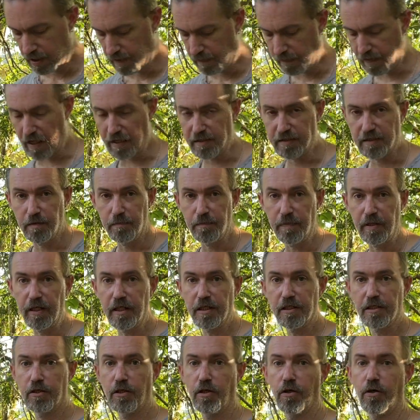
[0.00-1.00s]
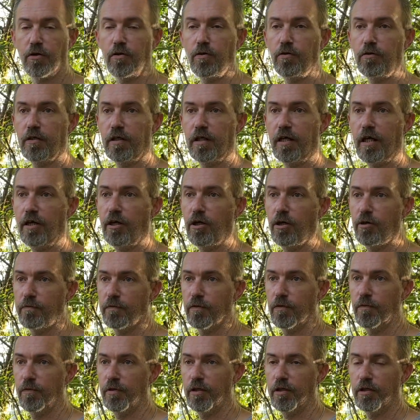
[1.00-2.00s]
That's the biggest hurdle to get
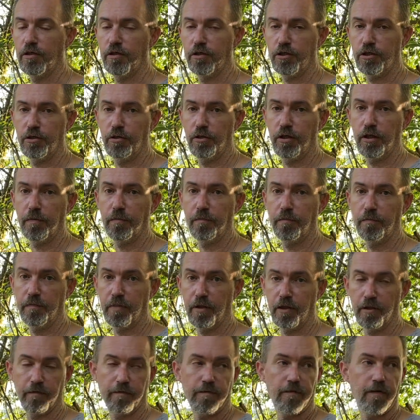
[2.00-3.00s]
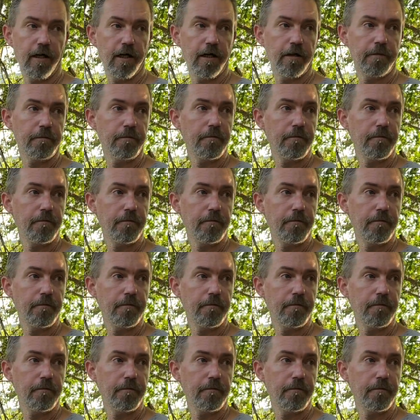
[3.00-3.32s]
over when you're shooting butterfly,